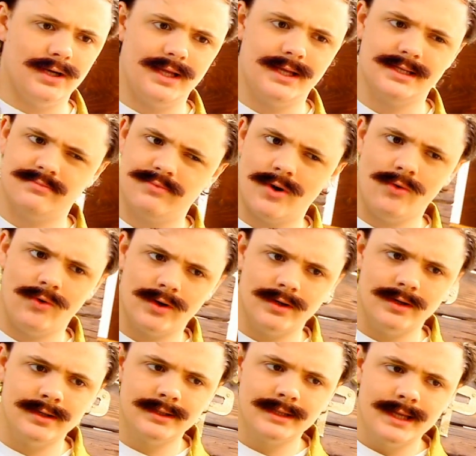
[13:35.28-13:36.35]
that really is
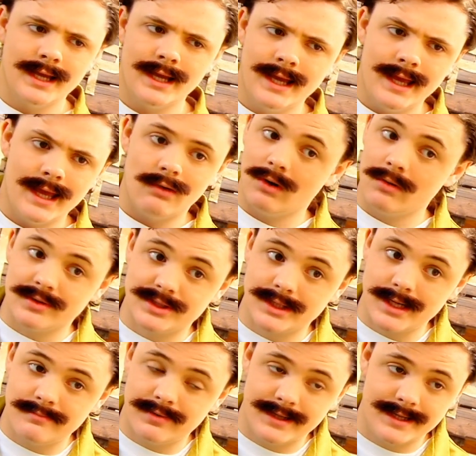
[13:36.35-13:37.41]
broken. It won't be